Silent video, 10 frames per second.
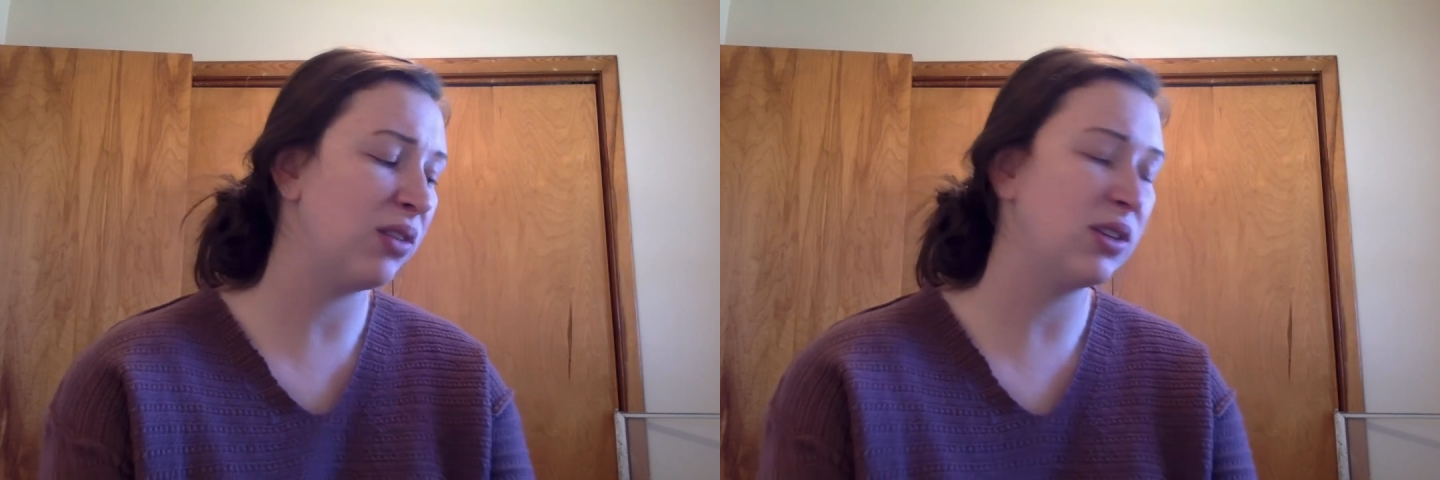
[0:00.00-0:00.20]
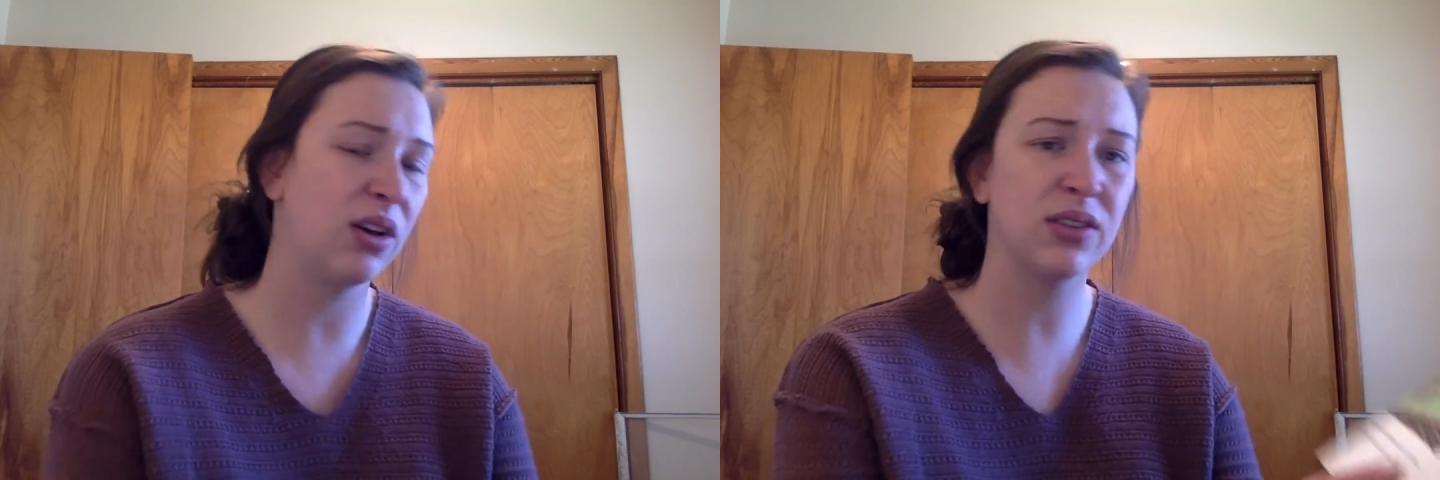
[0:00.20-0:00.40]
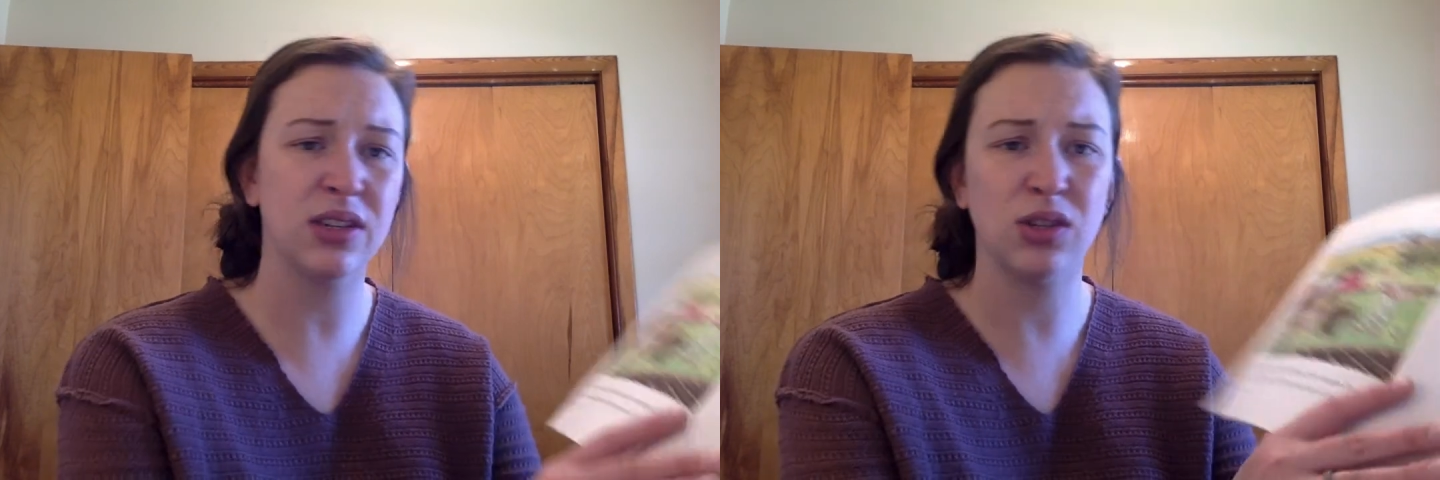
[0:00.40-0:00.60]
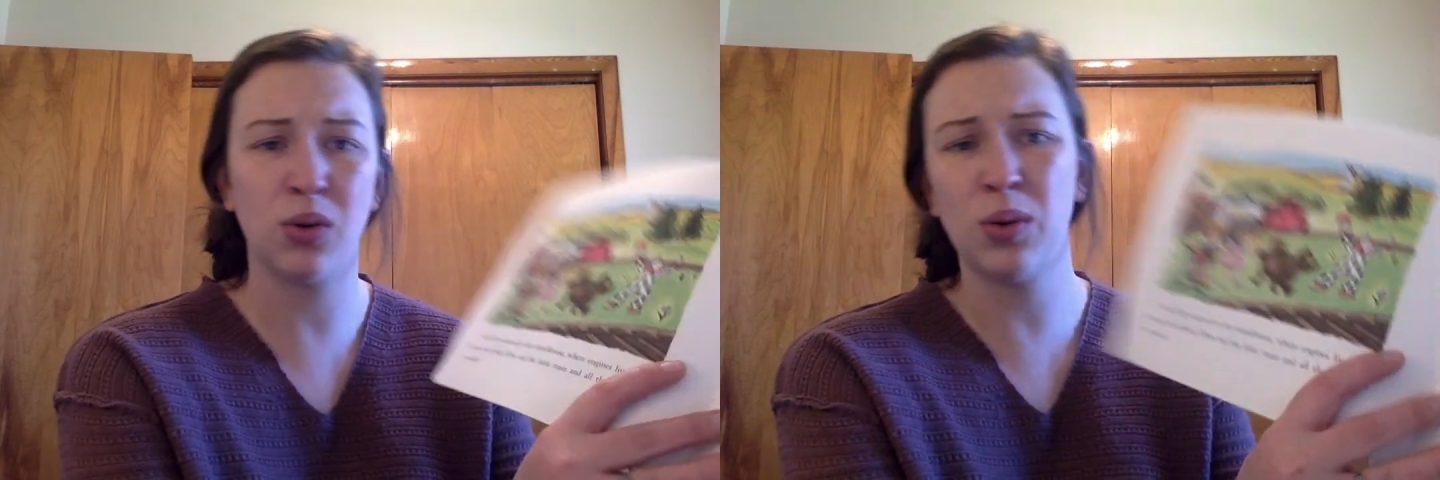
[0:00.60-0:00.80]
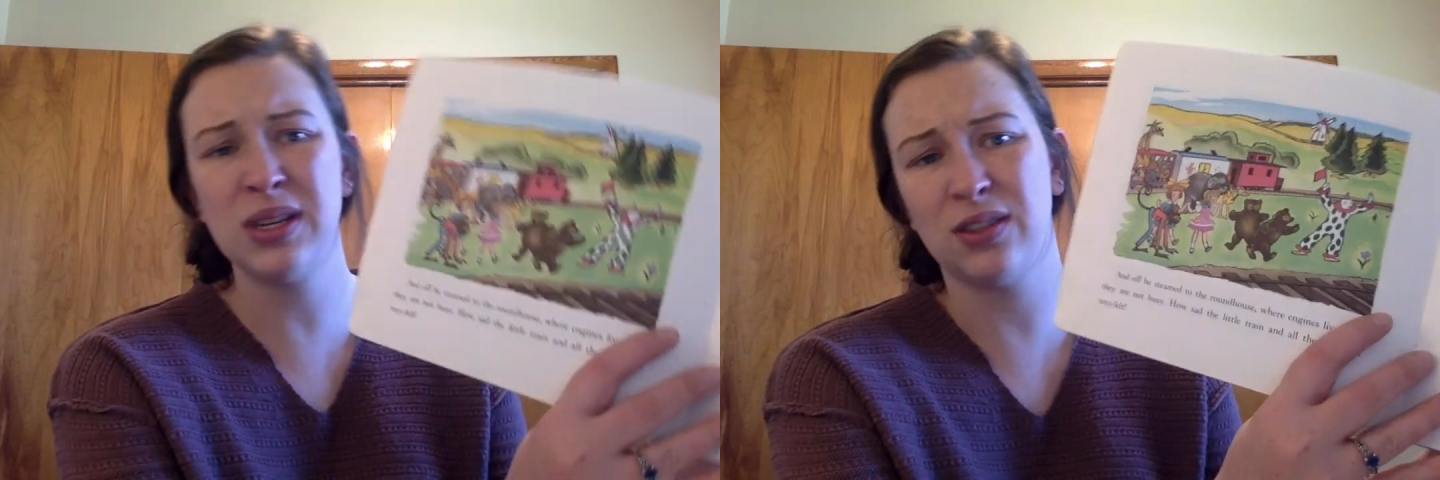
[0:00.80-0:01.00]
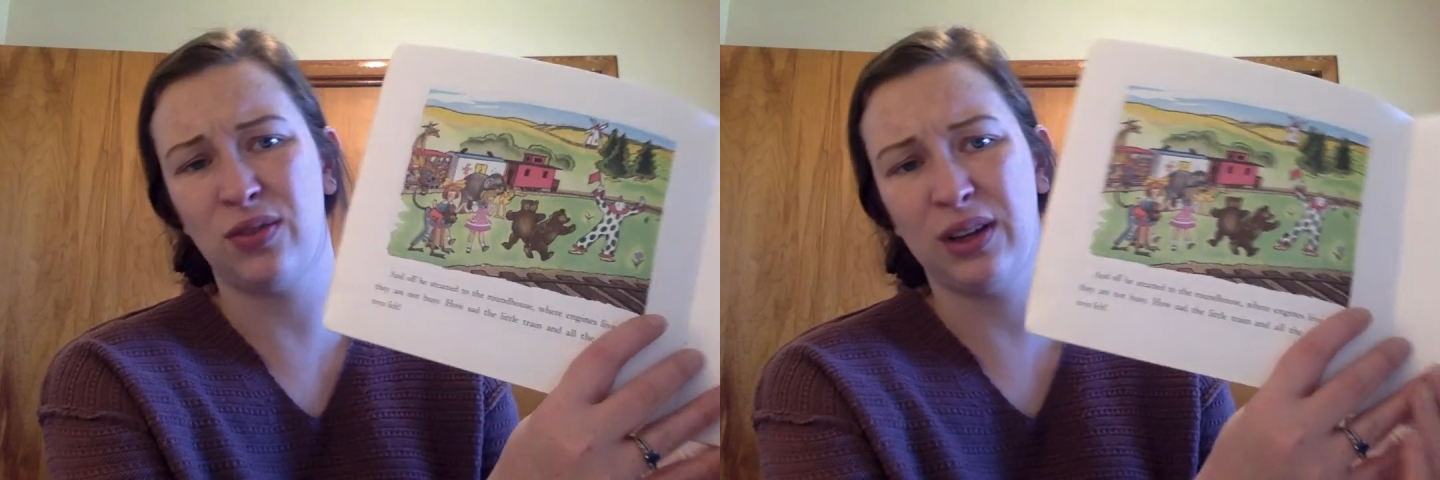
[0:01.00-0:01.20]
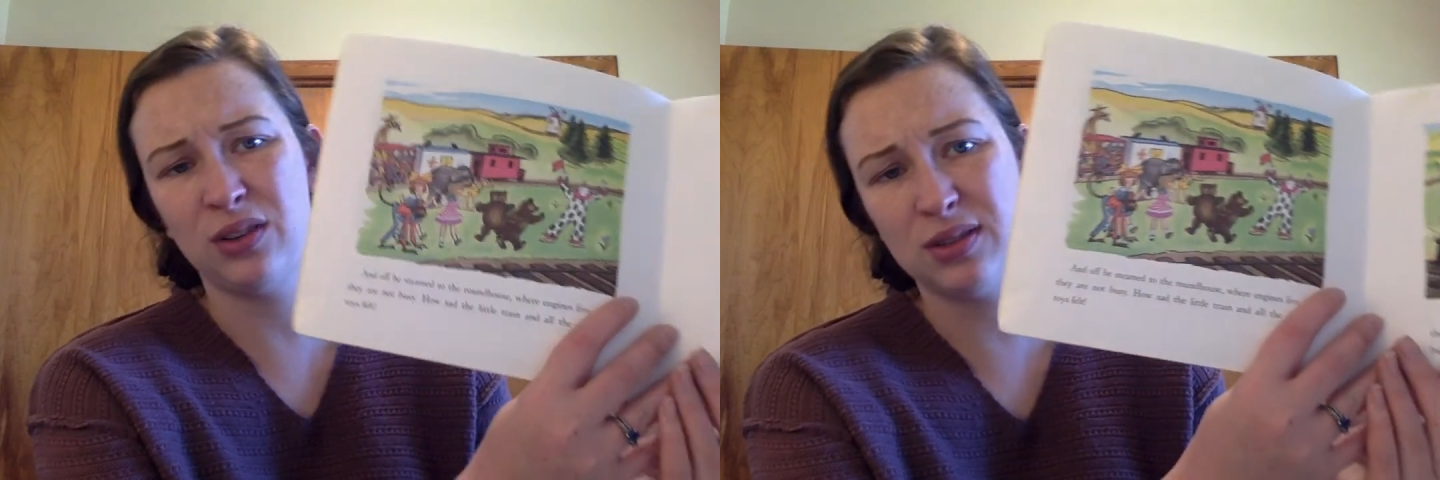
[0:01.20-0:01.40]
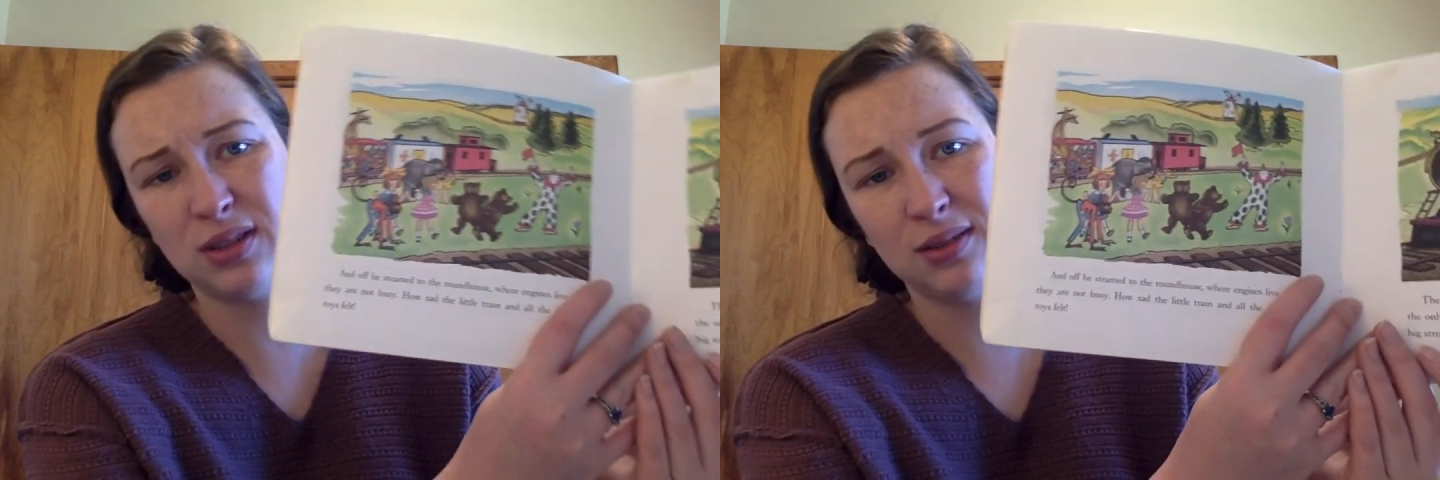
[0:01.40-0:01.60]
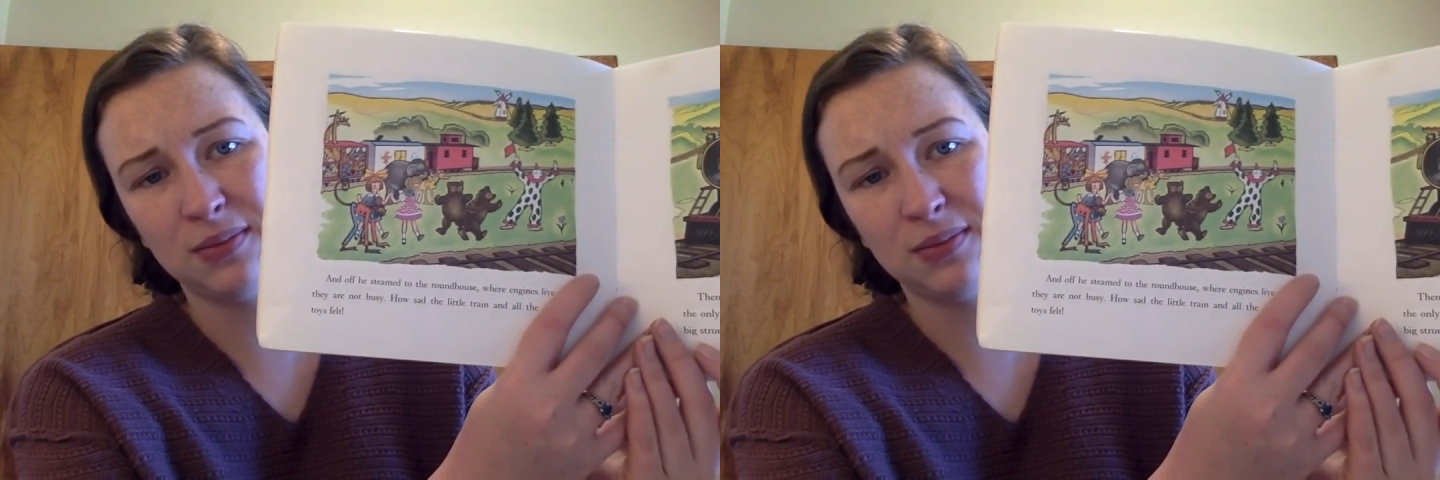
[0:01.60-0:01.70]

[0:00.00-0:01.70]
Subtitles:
the dolls and toys felt.